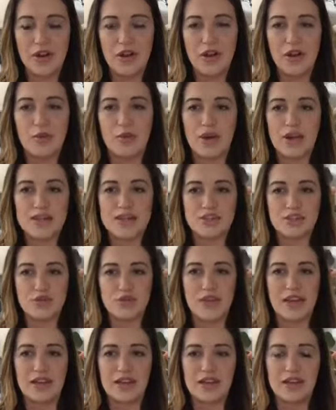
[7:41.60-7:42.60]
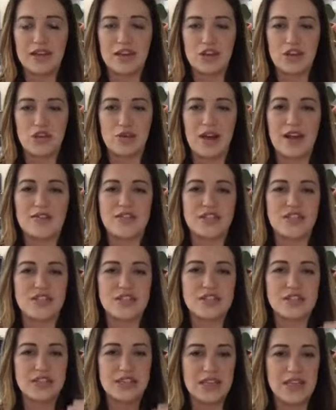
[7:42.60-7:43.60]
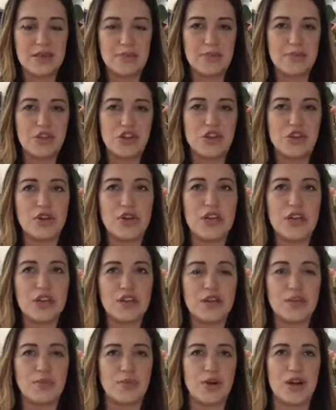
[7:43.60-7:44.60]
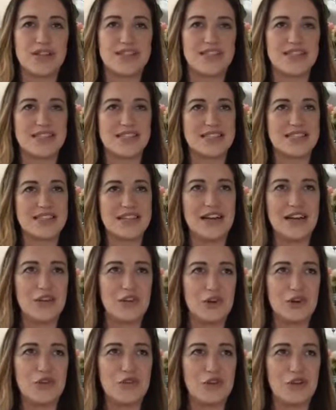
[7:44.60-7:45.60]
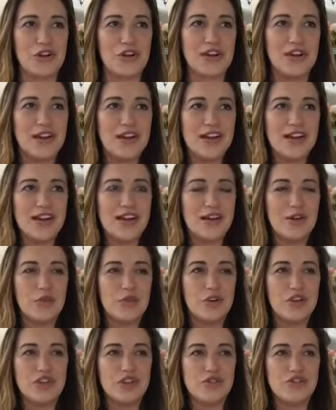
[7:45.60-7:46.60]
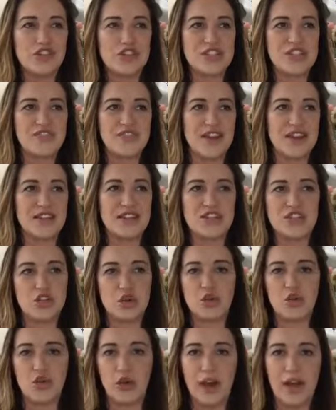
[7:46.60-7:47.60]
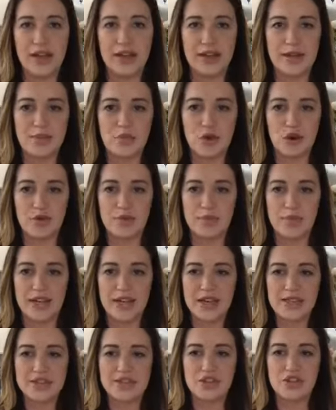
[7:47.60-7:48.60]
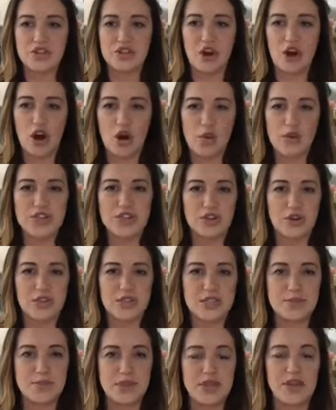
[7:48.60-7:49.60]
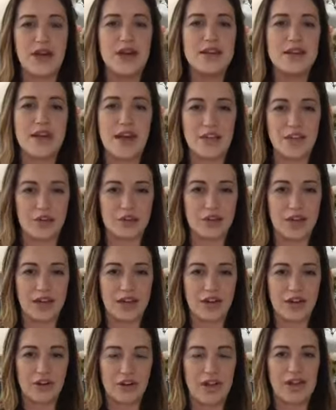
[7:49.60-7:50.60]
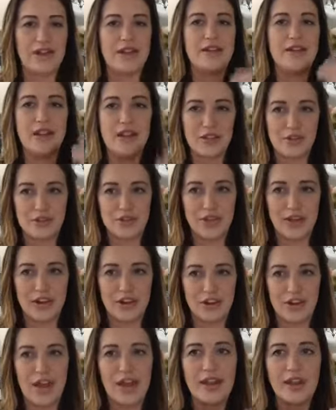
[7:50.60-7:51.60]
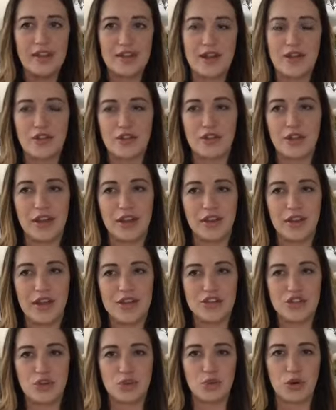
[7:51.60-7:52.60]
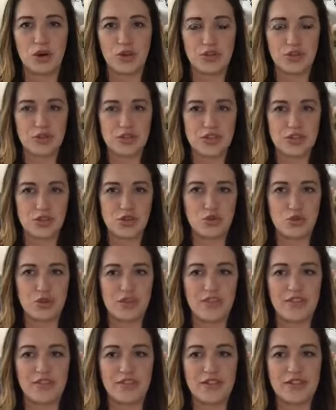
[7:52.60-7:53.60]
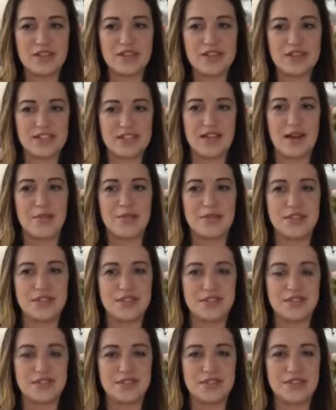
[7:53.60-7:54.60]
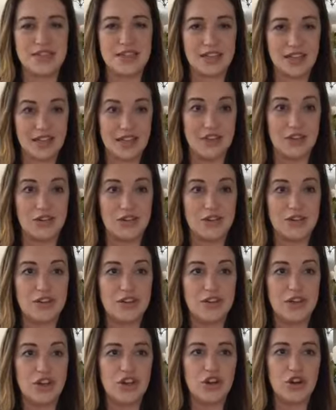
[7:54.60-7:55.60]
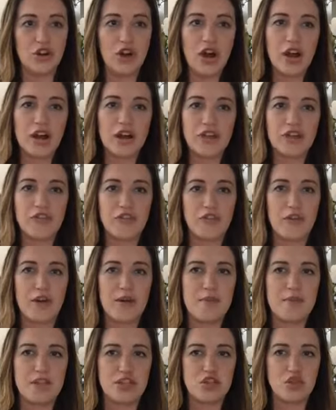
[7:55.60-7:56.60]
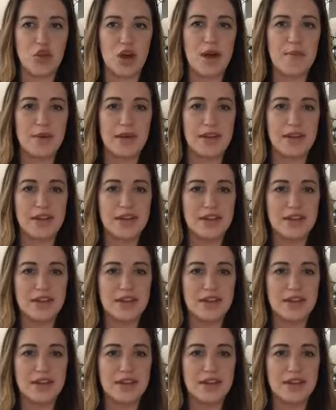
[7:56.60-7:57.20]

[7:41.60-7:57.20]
Right? So like, you have to just keep your healing process. It's not over when you just finally don't cry anymore, because there's always going to be another layer and another layer and another layer as you work through these grief steps to heal your heart from the trauma